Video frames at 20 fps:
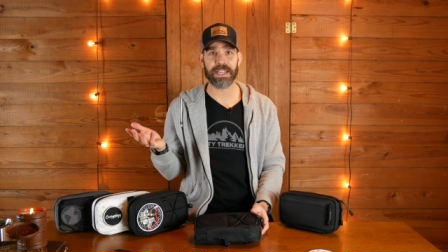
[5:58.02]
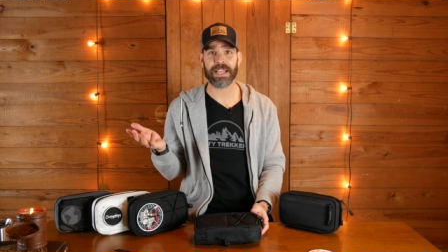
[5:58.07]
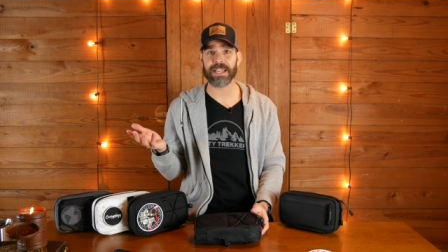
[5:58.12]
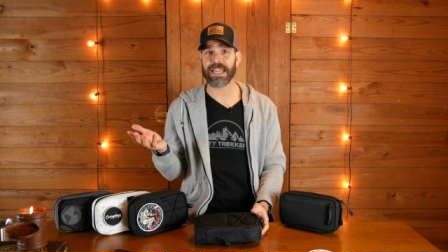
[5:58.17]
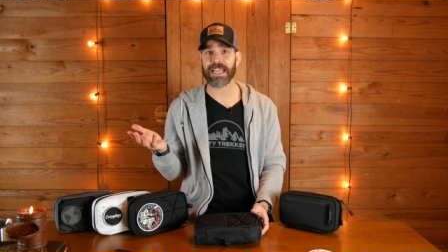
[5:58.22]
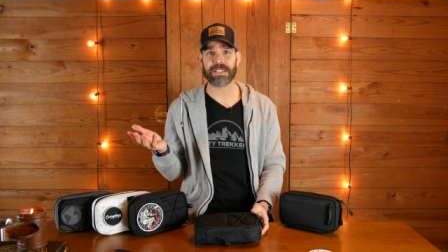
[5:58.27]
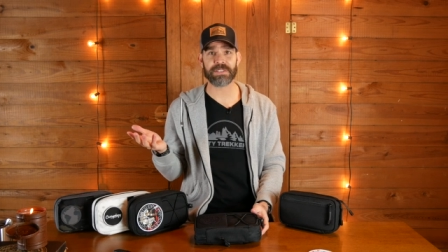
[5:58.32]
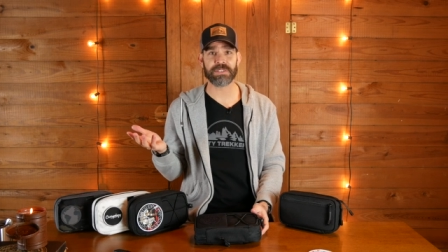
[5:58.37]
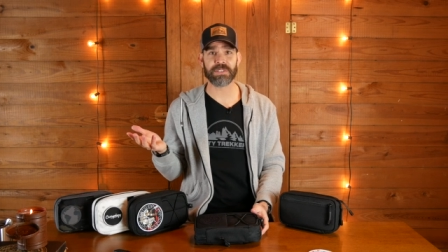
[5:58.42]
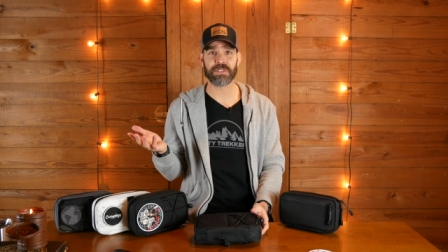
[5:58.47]
I
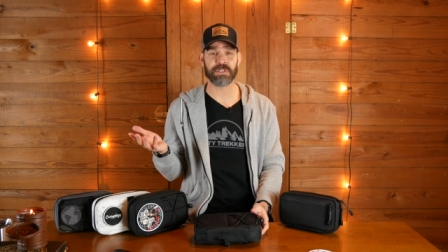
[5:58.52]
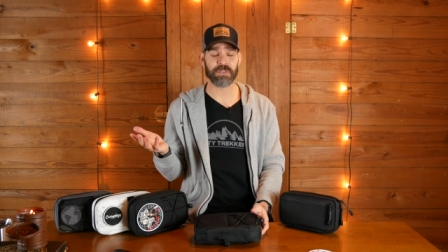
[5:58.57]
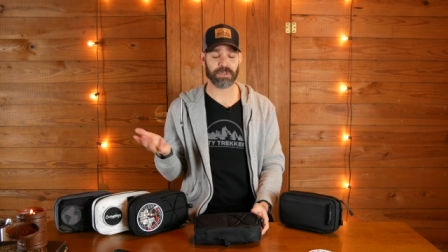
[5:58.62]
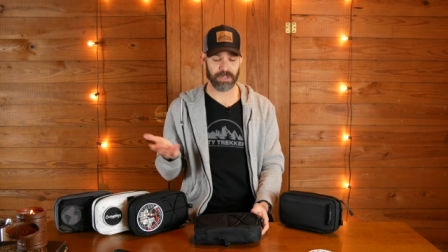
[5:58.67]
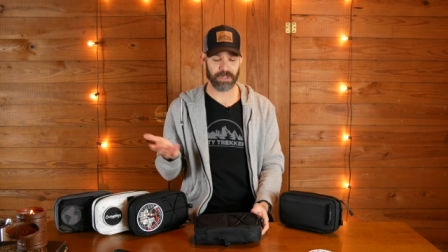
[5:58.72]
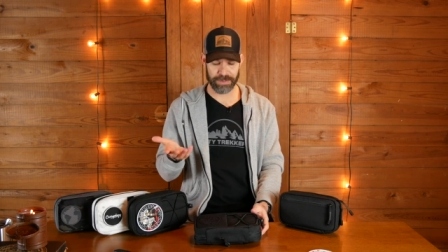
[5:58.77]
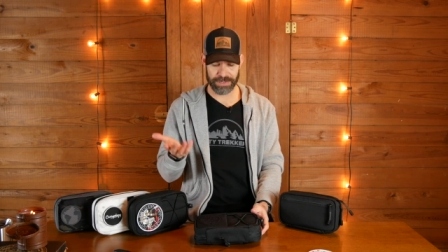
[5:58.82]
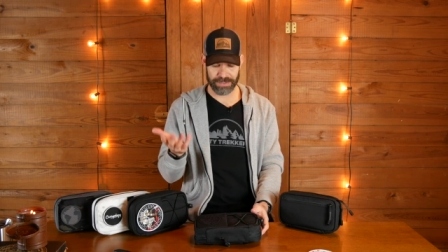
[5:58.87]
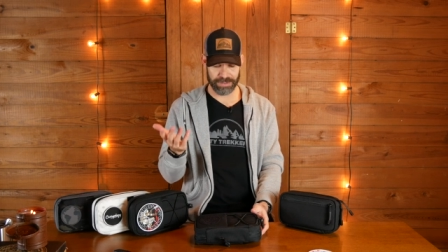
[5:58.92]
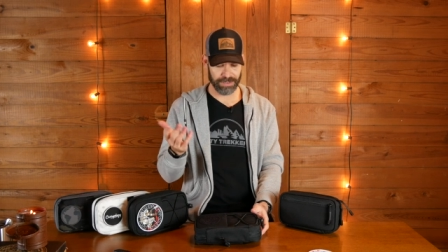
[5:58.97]
got two. I'll
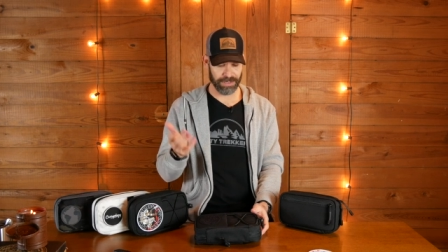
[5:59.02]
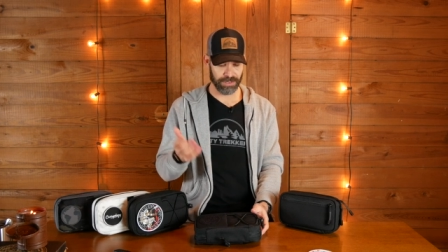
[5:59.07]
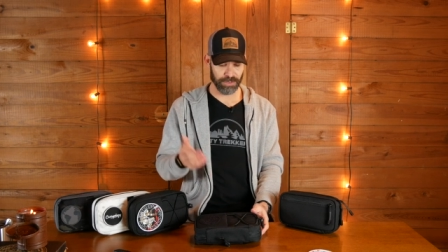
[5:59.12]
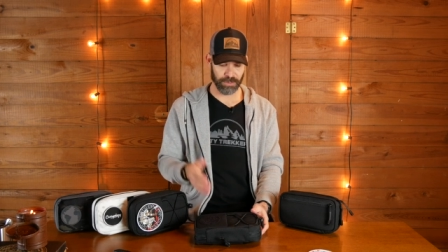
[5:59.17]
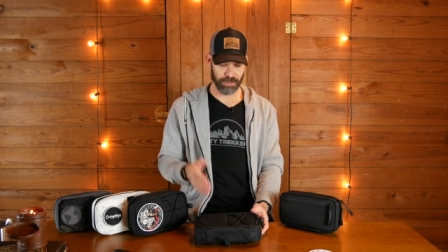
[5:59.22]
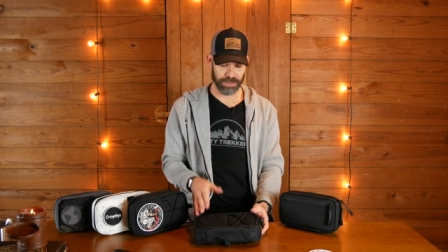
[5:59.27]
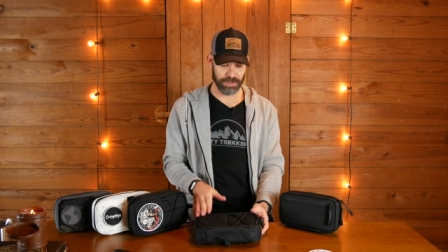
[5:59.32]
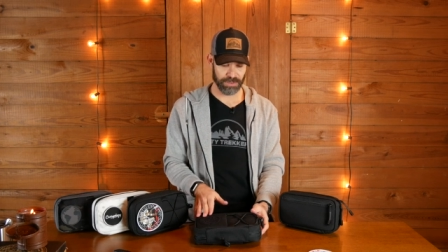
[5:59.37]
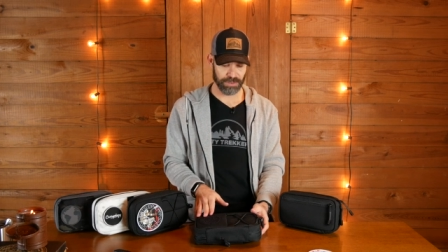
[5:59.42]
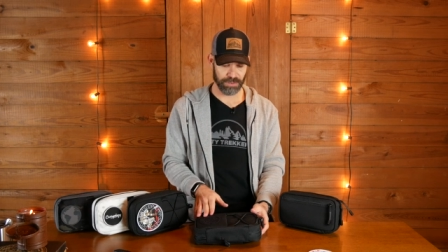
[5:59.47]
be selling
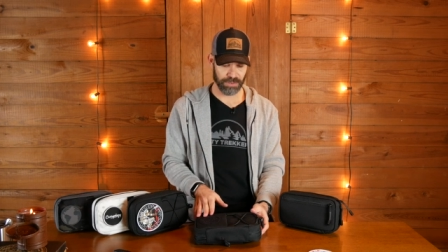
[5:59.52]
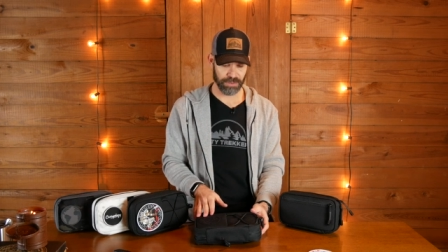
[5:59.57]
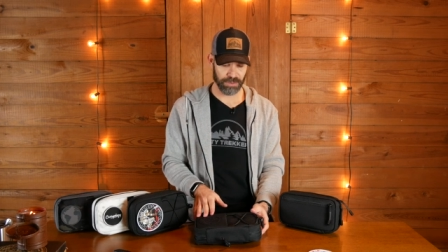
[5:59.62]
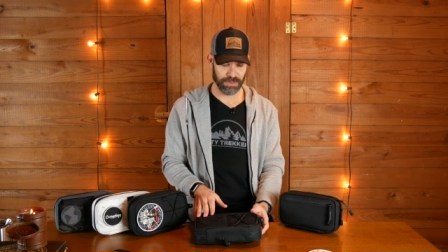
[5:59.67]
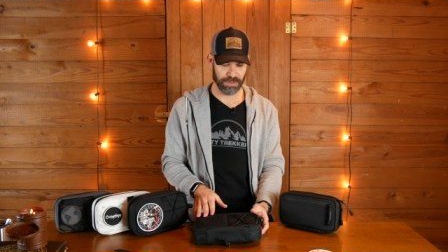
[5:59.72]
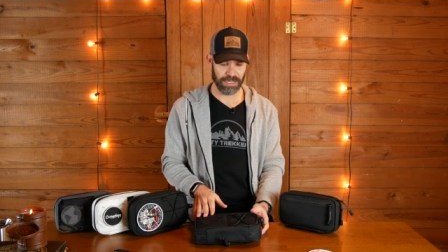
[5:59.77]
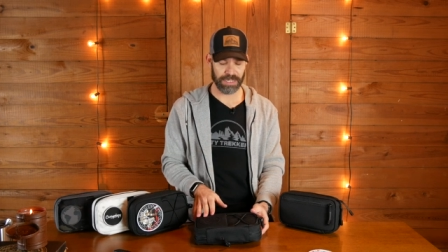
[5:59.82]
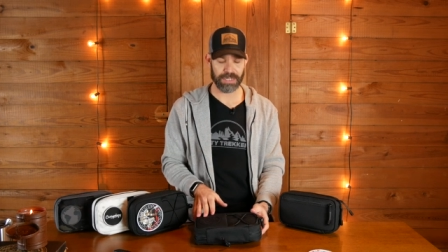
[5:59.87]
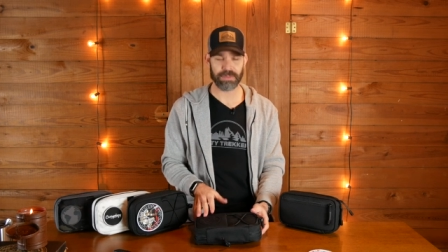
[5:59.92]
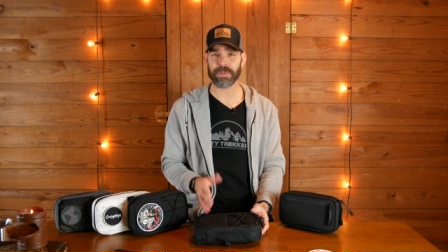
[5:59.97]
one
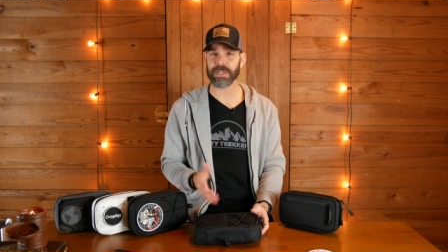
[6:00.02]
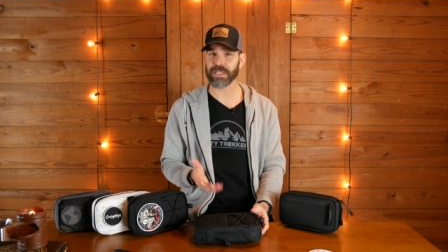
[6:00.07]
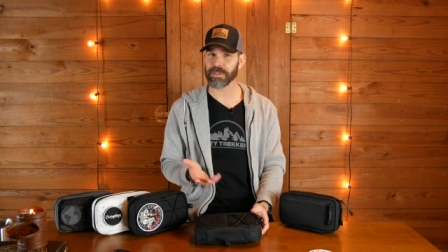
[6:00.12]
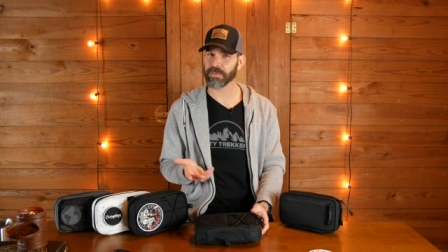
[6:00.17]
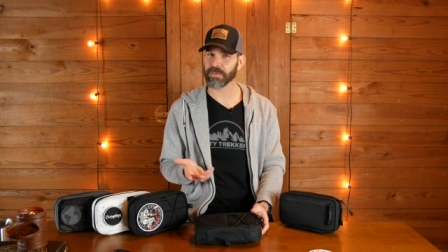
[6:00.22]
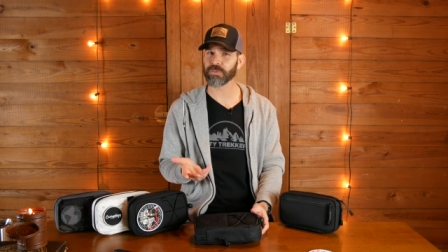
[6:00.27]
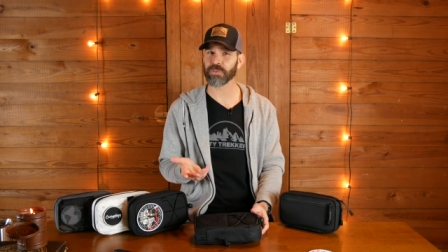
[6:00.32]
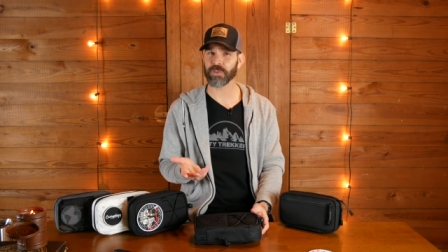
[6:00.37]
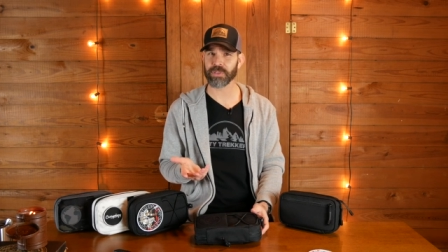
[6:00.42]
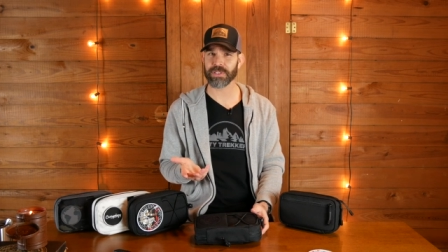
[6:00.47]
soon, uh, probably
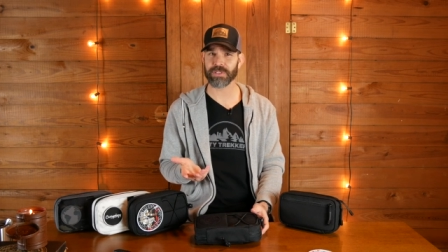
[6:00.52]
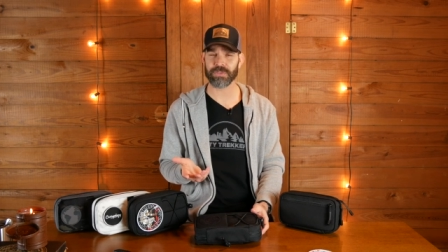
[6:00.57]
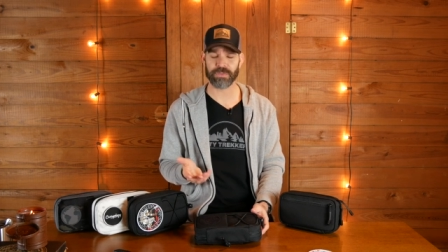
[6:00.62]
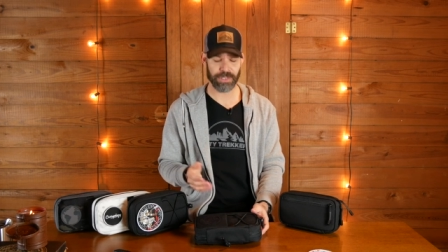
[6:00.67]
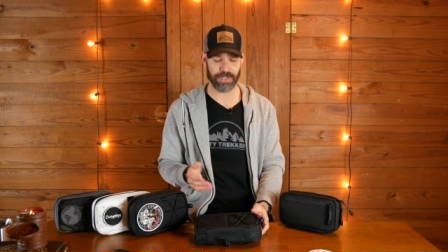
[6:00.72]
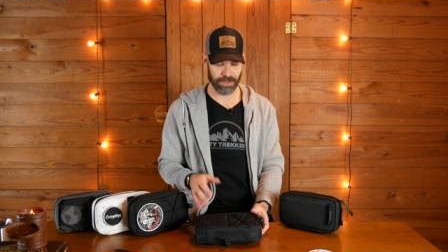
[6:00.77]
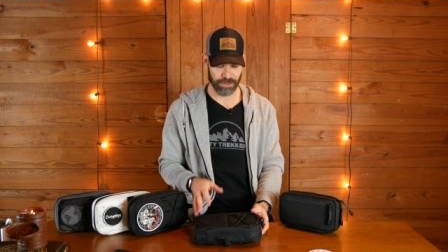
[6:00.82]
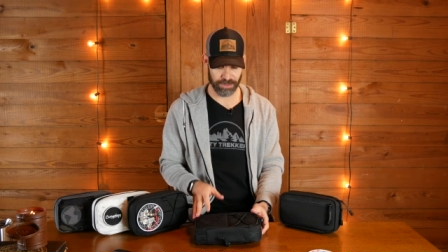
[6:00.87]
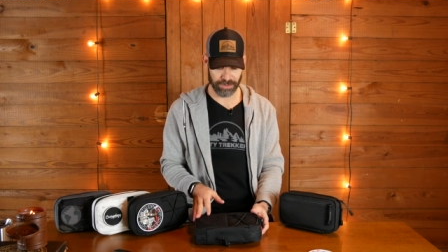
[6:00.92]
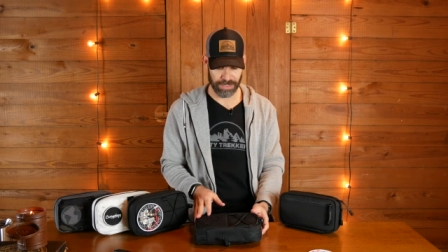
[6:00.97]
before this
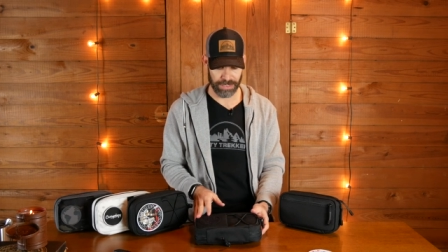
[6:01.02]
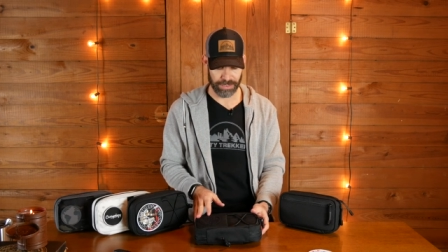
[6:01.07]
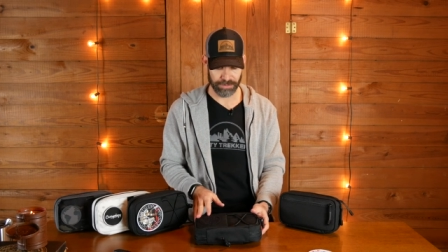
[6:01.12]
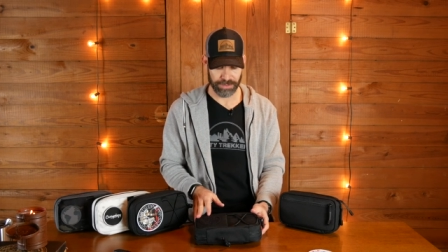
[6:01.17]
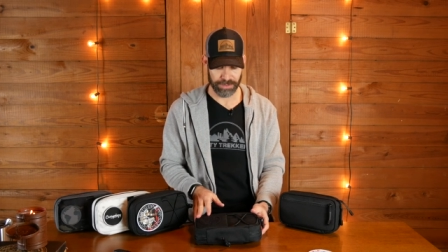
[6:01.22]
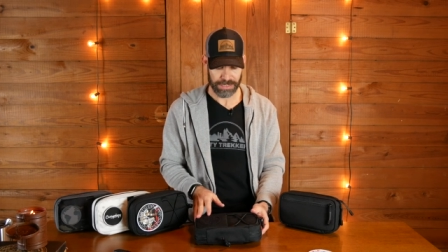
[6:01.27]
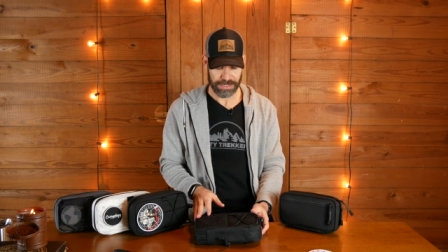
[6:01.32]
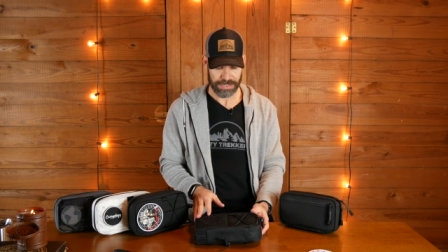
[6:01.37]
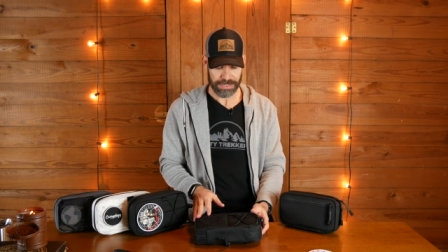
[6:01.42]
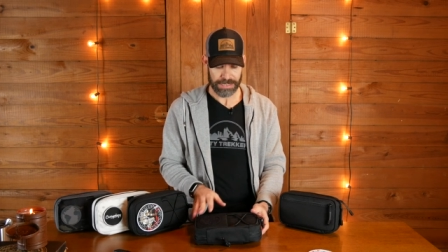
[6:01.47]
video is live.
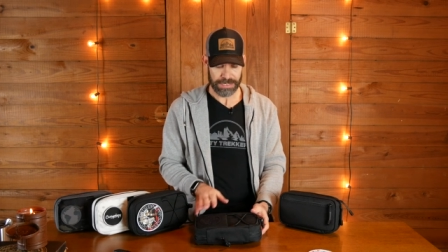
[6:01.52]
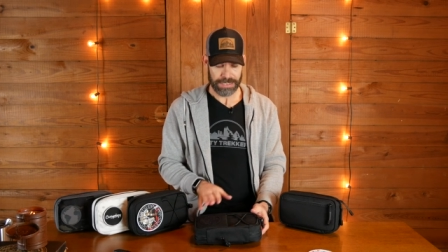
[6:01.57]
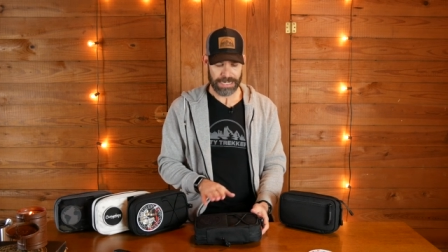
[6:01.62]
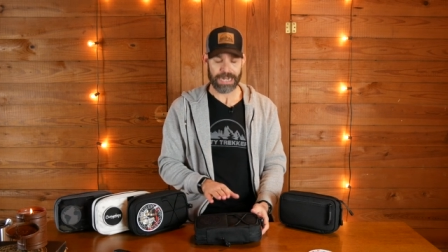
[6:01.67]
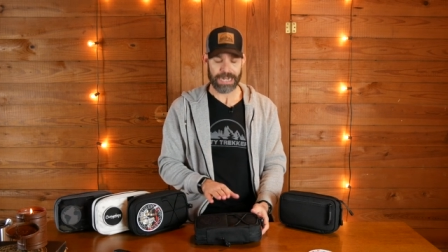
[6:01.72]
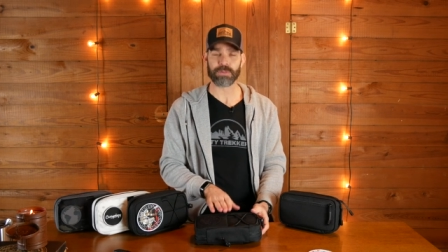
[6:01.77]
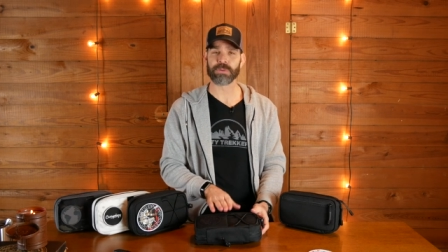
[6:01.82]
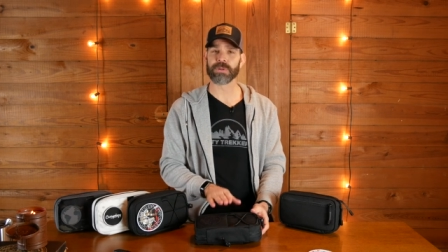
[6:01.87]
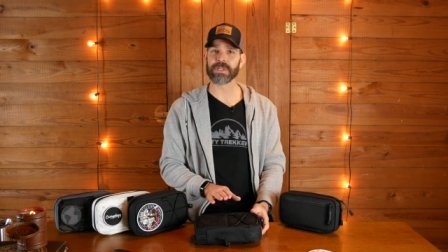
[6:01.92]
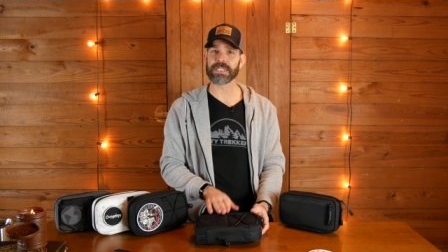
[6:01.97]
I
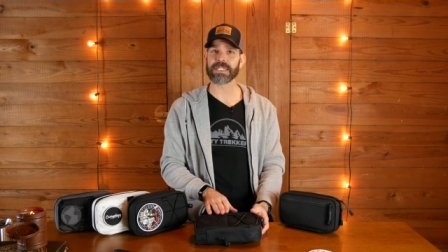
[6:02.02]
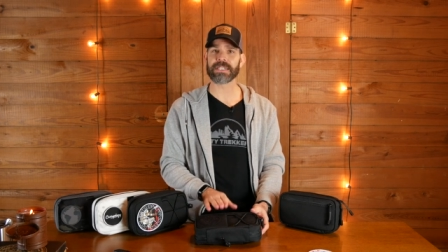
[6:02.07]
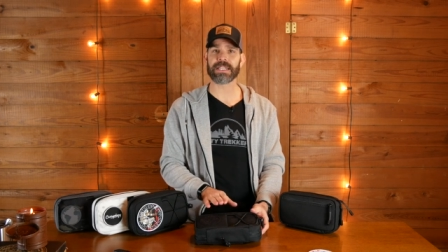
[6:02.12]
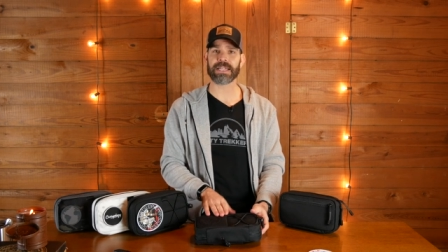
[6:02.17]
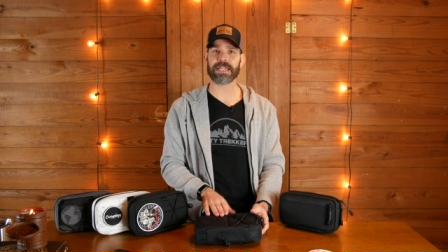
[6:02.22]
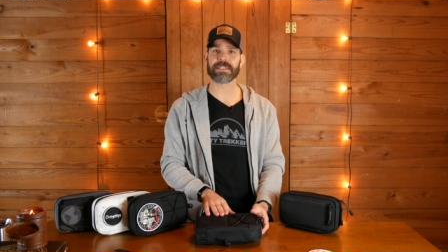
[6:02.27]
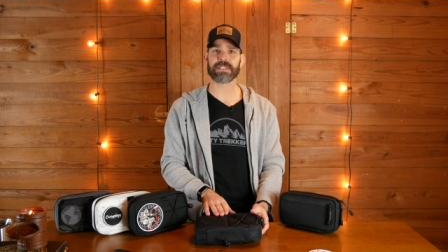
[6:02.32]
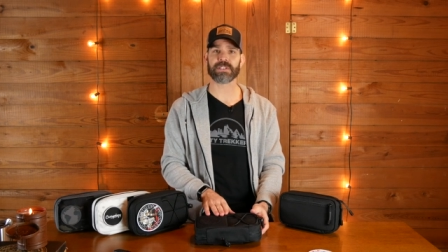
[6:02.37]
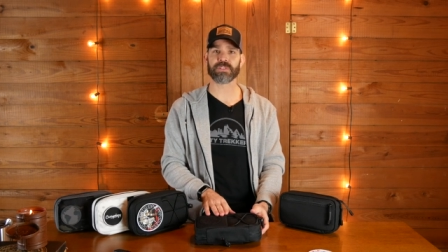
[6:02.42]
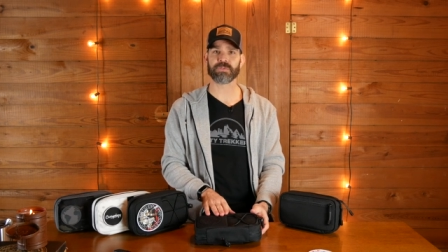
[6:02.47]
really
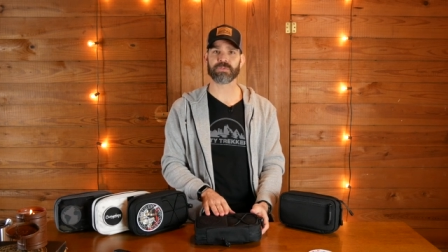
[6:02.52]
like this